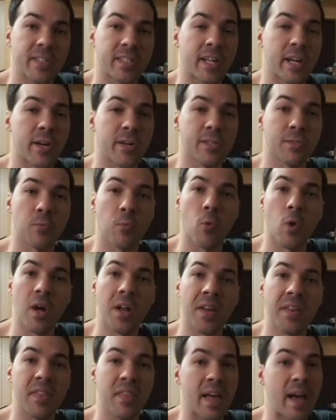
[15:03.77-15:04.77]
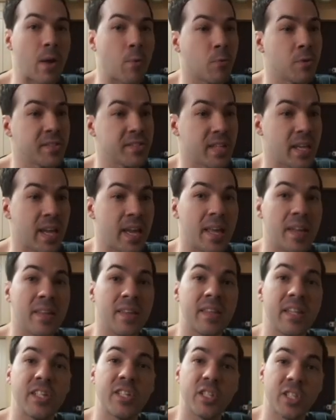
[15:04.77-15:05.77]
There is one that was
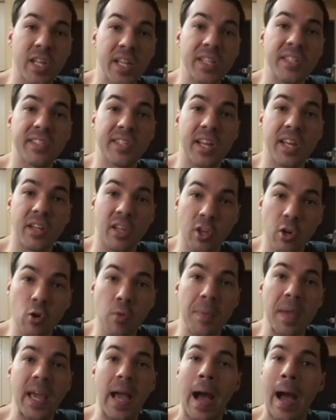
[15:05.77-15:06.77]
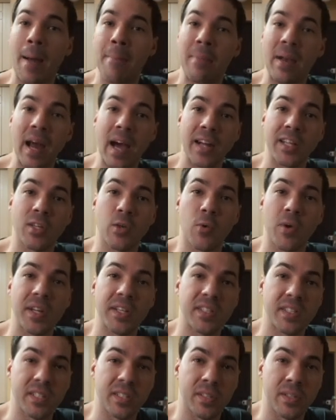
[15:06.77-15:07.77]
in the Shinsengumi. I'm not
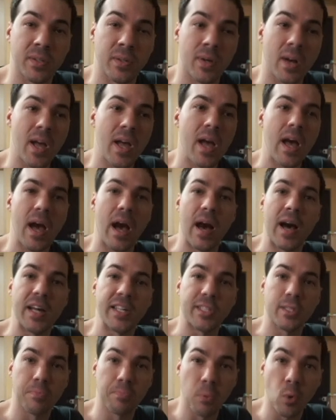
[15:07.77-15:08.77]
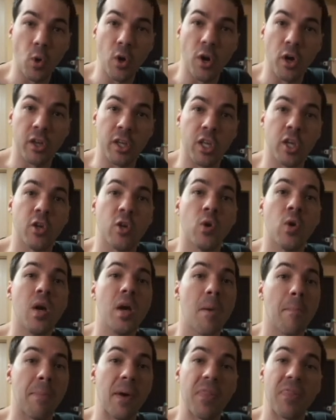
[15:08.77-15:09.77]
going to spoil you,
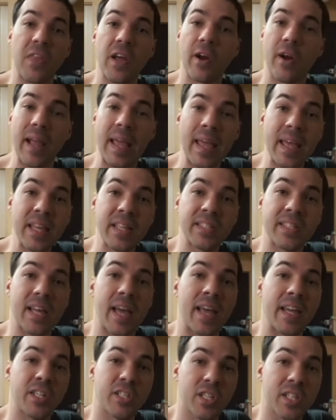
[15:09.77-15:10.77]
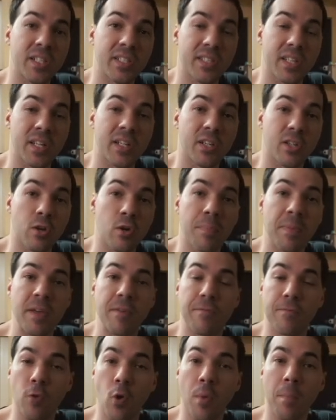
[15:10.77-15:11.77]
but there is a Shinsengumi
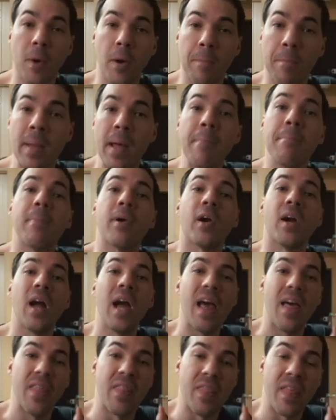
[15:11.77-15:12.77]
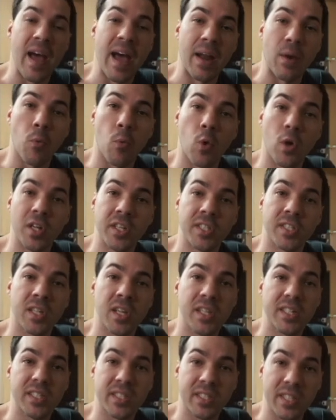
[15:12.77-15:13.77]
former member that was
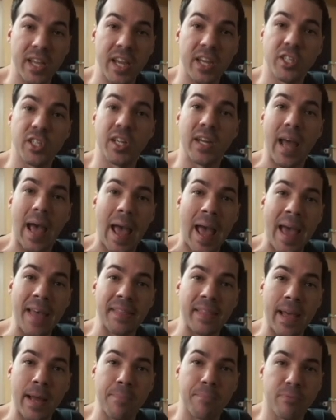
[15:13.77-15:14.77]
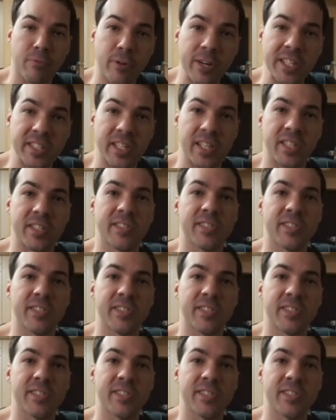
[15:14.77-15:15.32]
stationed at that prison.